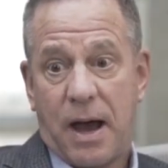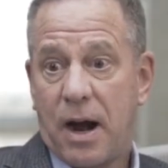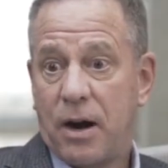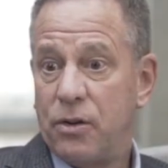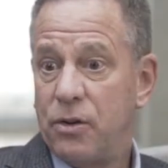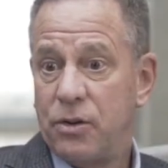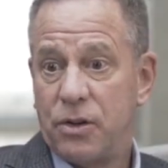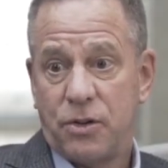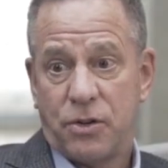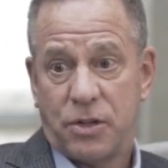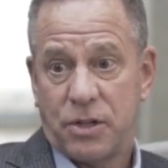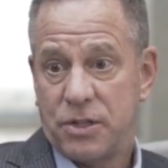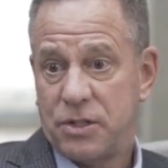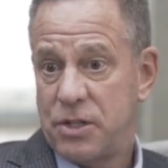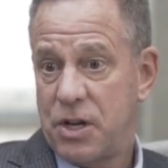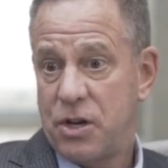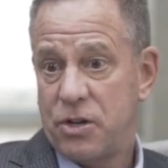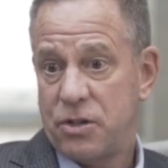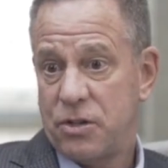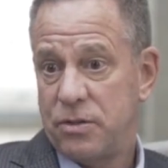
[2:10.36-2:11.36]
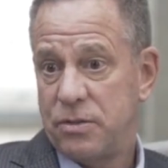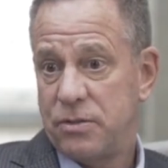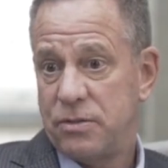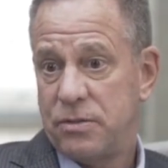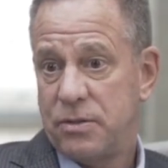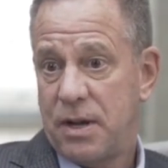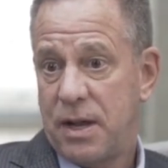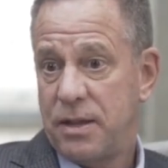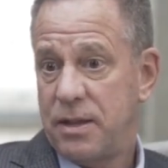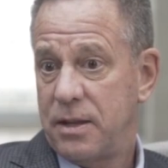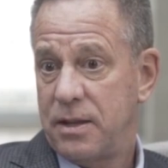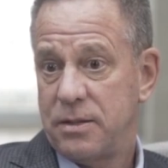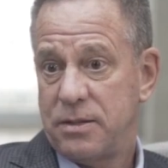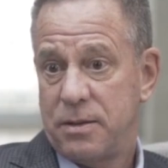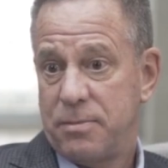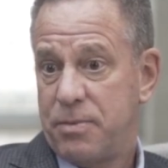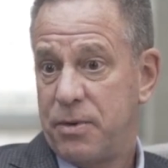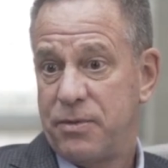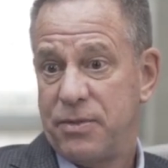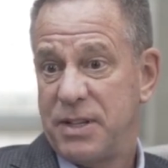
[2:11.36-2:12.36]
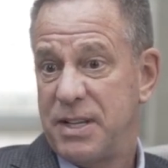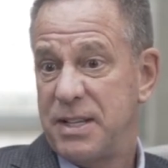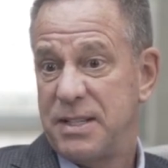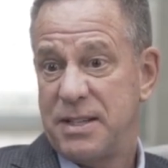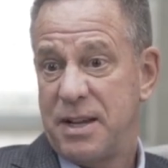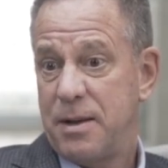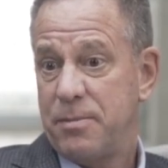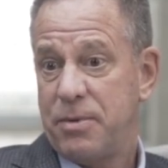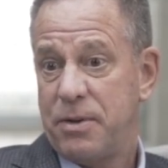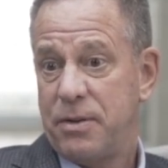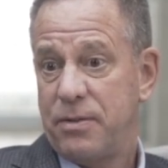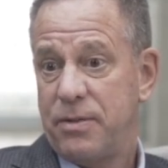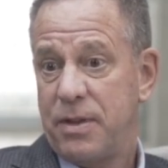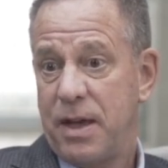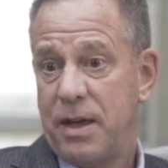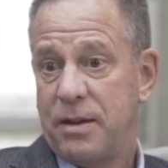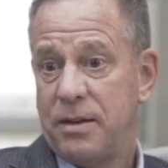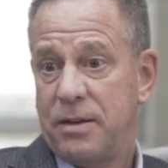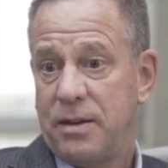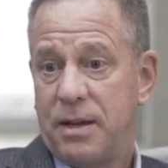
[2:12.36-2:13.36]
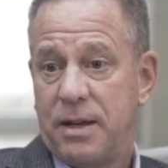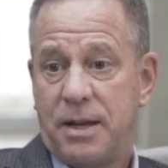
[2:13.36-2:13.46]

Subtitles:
Our own organization, I think, is the perfect example of that.